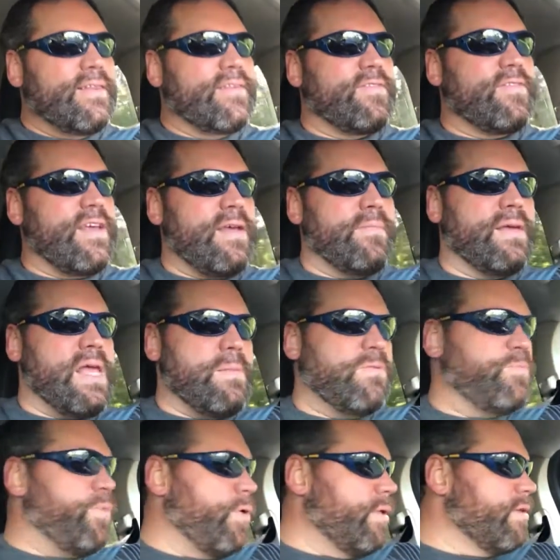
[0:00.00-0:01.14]
this team
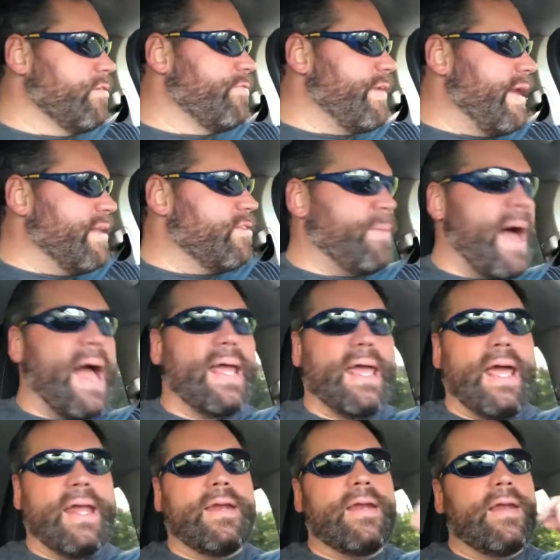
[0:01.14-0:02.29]
keeps pulling the fans back
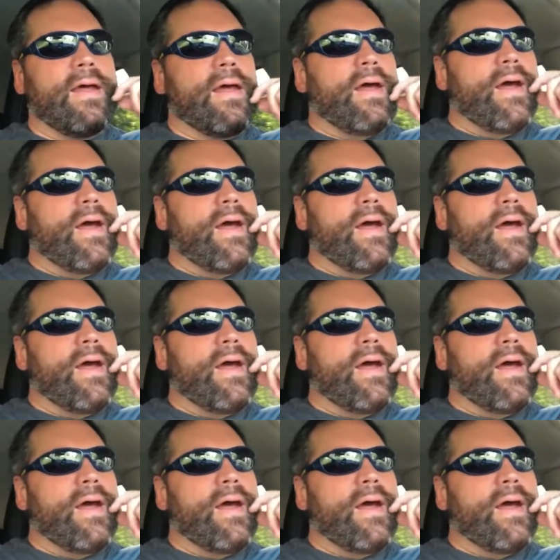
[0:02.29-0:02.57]
in.